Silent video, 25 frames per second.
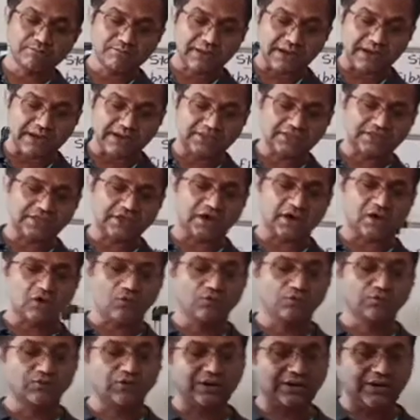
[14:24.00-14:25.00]
make the
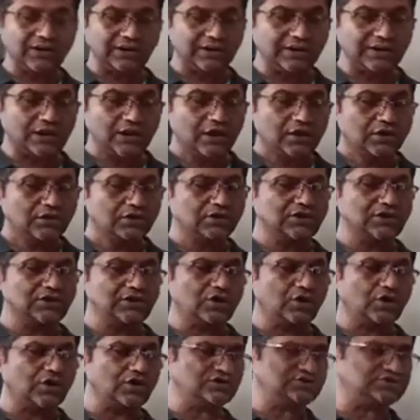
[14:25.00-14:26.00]
woolen
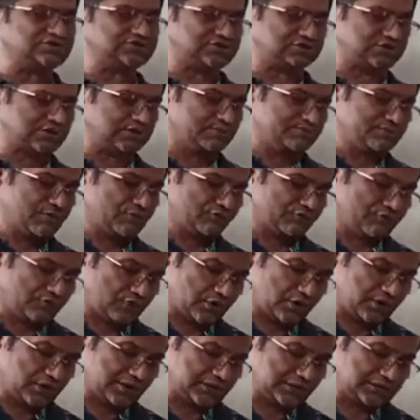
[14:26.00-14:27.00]
clothes
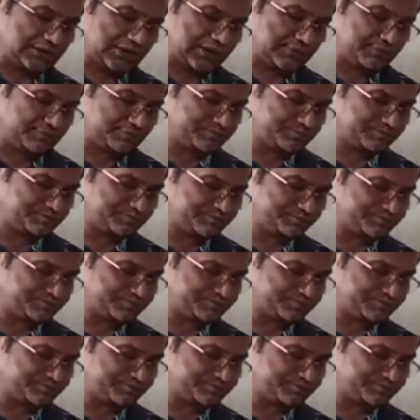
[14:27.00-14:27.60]
for them.